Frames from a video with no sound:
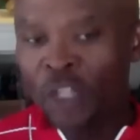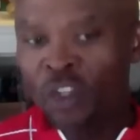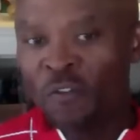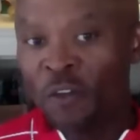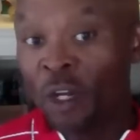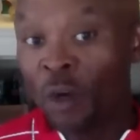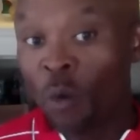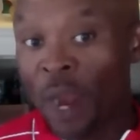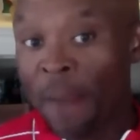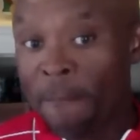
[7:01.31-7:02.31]
So if you're gonna
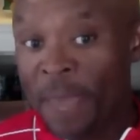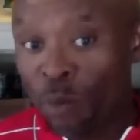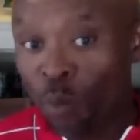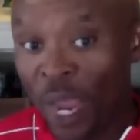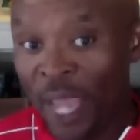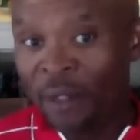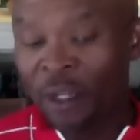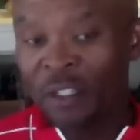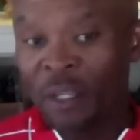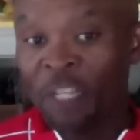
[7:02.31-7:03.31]
wear midweight
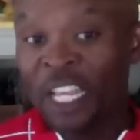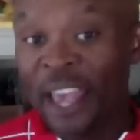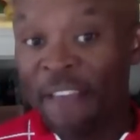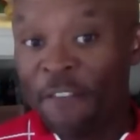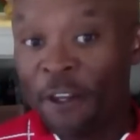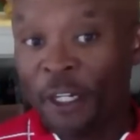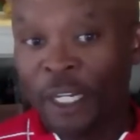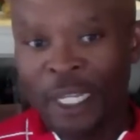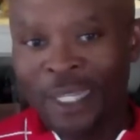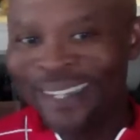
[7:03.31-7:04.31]
or something
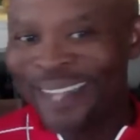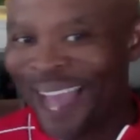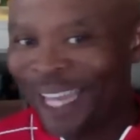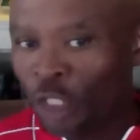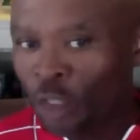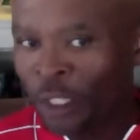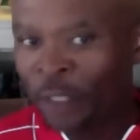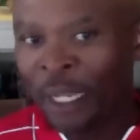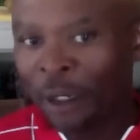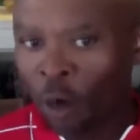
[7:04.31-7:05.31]
heavier, you got to do it
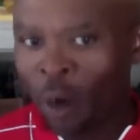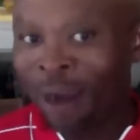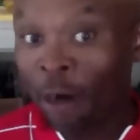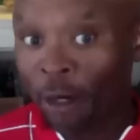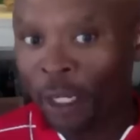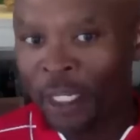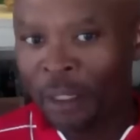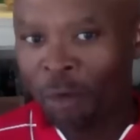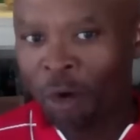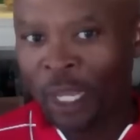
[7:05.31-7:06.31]
and go out early in the
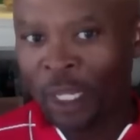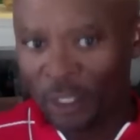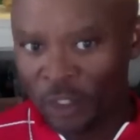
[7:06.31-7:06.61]
morning because